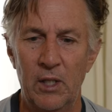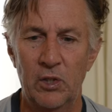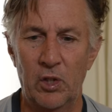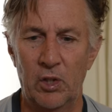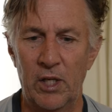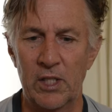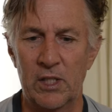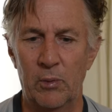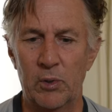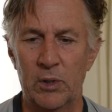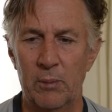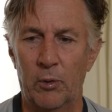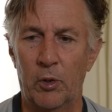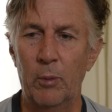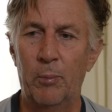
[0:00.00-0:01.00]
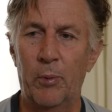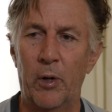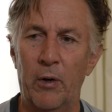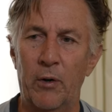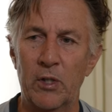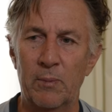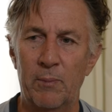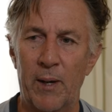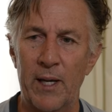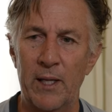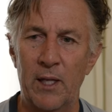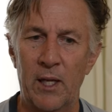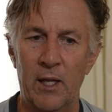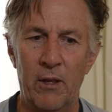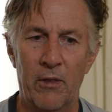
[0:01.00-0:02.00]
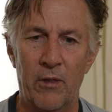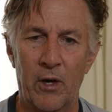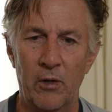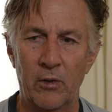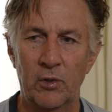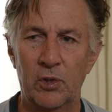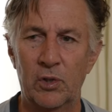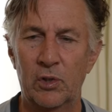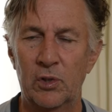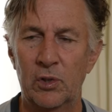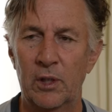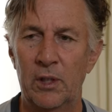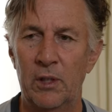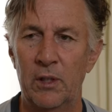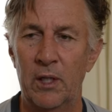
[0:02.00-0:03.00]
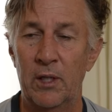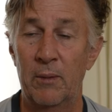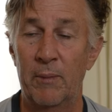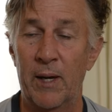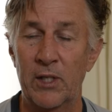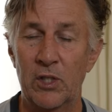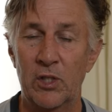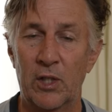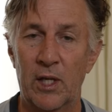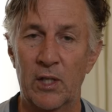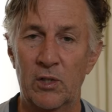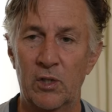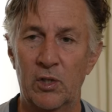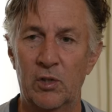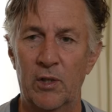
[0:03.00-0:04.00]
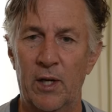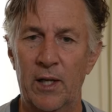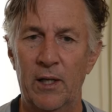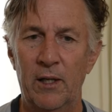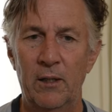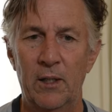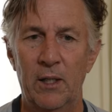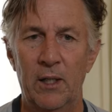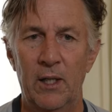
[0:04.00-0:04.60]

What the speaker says: So yes, there was some good progress made in those in the matches against Australia.